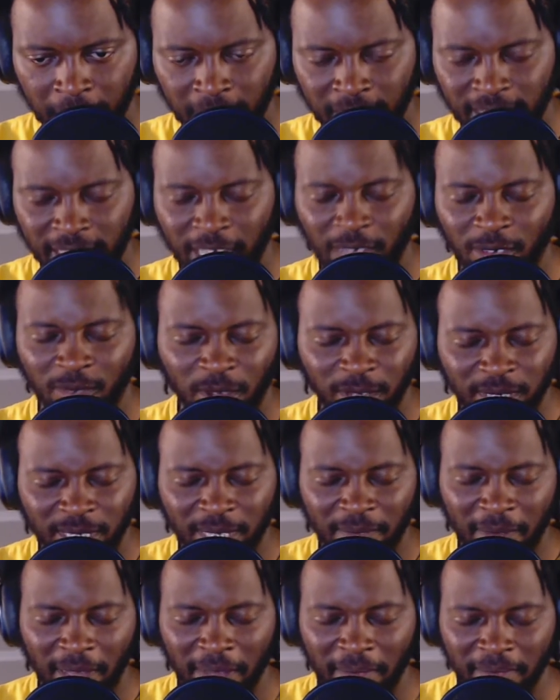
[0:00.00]
So you won't see
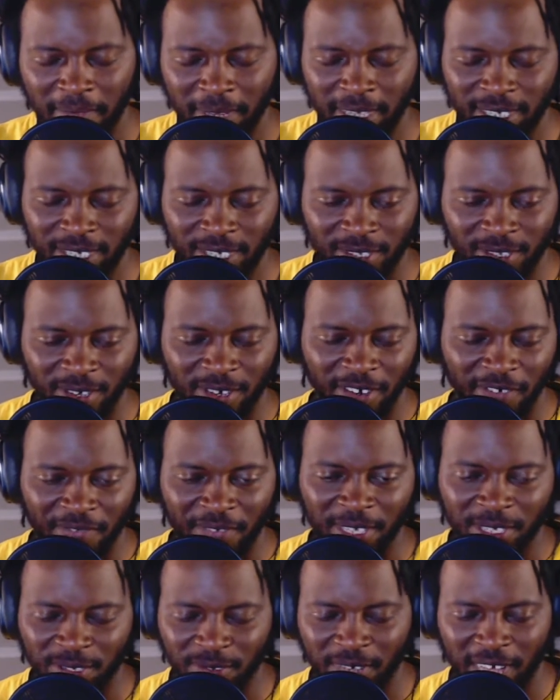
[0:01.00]
my initials on
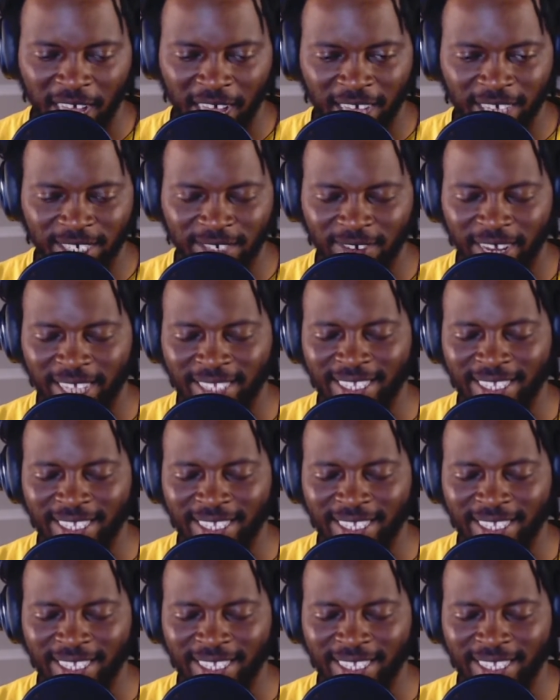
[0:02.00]
official contracts.